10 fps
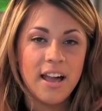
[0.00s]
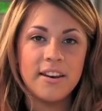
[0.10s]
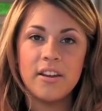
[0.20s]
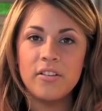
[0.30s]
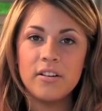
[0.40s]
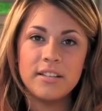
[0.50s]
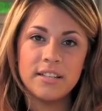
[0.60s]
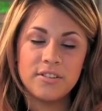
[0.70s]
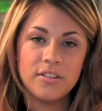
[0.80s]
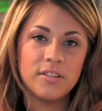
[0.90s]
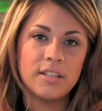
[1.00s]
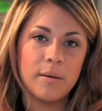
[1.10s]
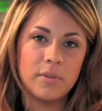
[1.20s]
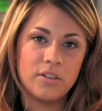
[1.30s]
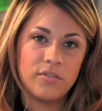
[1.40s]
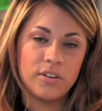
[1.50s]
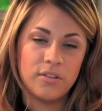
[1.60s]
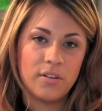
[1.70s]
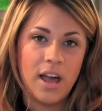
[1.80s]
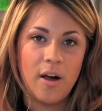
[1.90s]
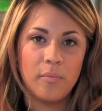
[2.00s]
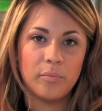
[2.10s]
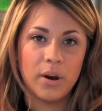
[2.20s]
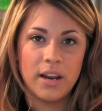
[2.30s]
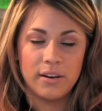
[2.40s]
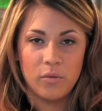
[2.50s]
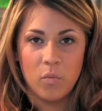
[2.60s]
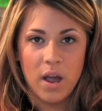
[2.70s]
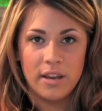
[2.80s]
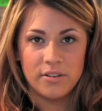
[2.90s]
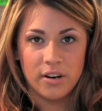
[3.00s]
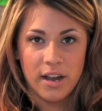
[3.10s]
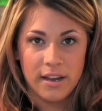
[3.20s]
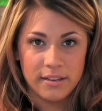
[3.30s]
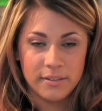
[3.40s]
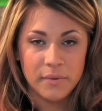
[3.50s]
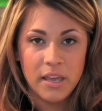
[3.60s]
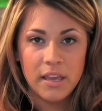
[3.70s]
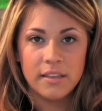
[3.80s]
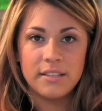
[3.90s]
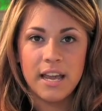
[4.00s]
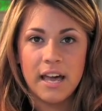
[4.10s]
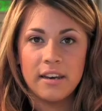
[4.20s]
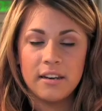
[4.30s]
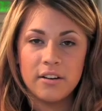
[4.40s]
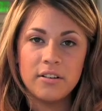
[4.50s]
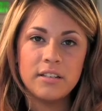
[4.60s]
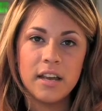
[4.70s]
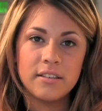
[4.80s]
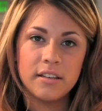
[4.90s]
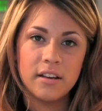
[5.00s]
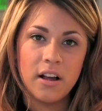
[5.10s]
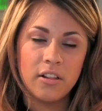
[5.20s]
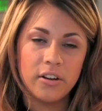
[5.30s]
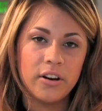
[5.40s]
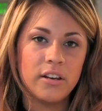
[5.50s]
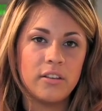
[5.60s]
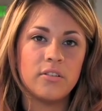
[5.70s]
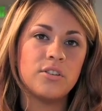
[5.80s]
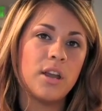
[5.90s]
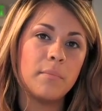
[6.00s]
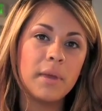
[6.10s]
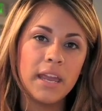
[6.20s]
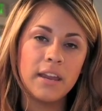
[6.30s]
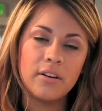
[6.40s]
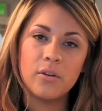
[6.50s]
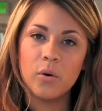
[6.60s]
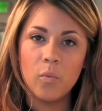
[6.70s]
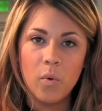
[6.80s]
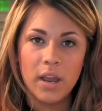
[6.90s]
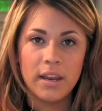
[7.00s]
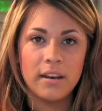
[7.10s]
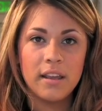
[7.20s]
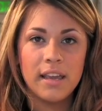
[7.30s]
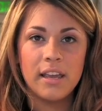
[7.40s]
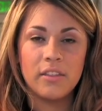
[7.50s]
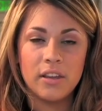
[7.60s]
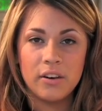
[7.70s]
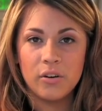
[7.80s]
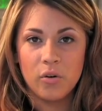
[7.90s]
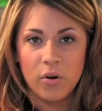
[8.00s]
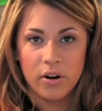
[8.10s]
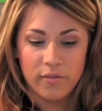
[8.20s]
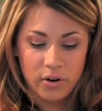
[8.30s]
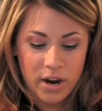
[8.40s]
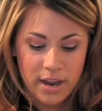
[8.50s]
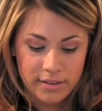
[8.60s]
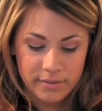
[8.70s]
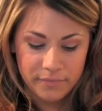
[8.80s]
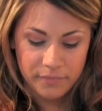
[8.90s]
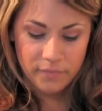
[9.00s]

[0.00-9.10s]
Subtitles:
Another additional step that you can do to help brighten and widen your eyes is to add an iridescent color in either champagne or white in the inner corner of your eyes.